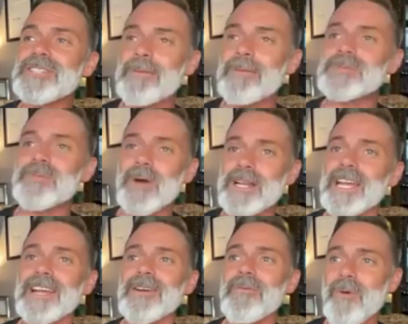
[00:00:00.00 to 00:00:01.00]
Gemma's
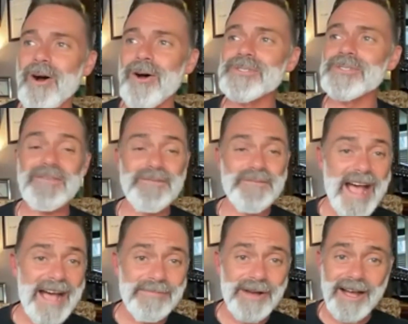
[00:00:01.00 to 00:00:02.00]
wedding was
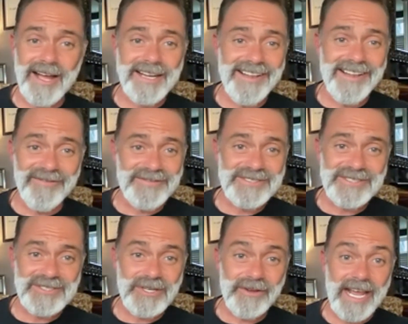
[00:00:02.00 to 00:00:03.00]
fab. I loved
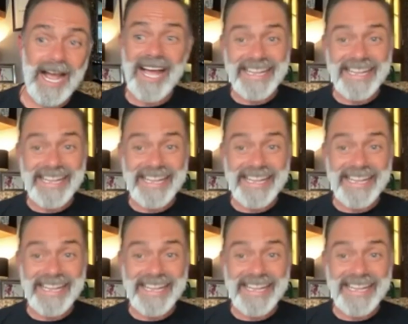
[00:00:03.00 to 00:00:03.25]
doing it.